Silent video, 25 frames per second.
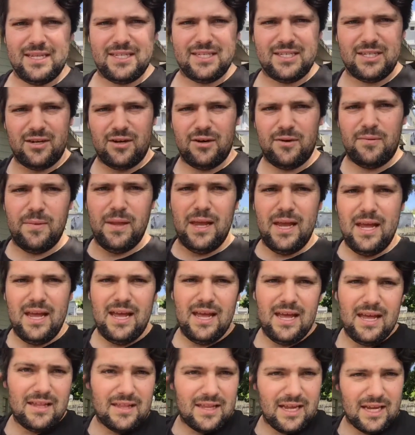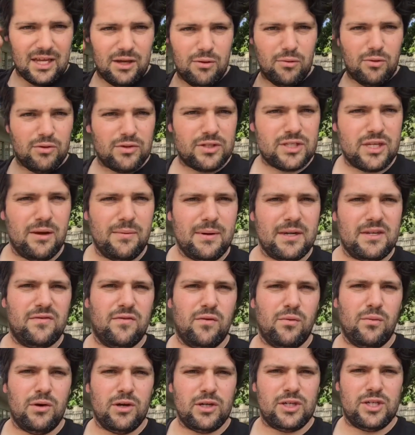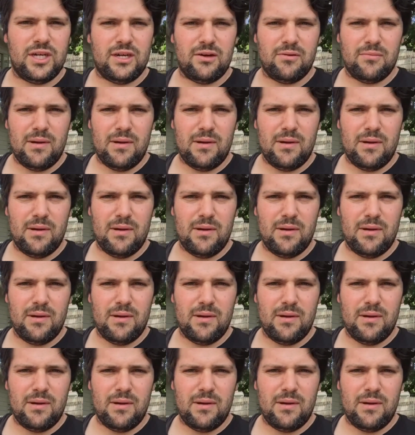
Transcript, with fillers: So thank you all so much for watching.